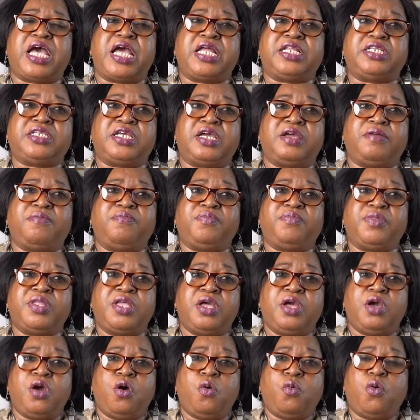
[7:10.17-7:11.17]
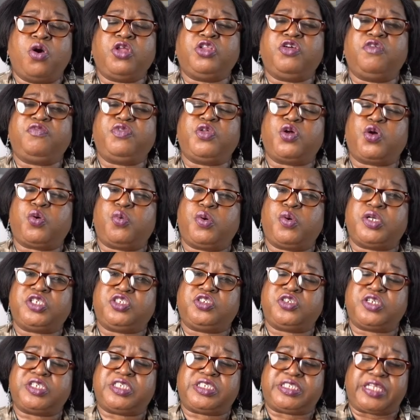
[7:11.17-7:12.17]
And one of the
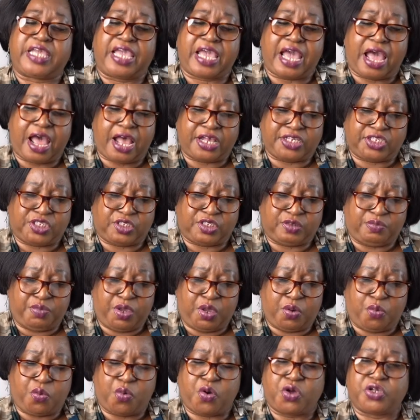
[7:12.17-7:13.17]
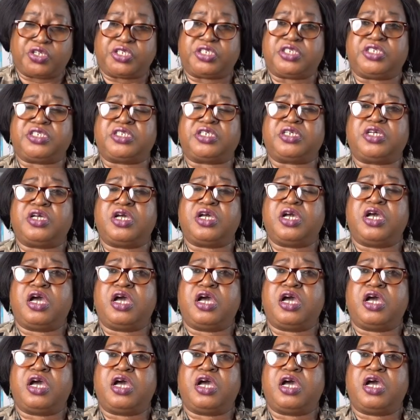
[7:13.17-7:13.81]
questions they asked me was,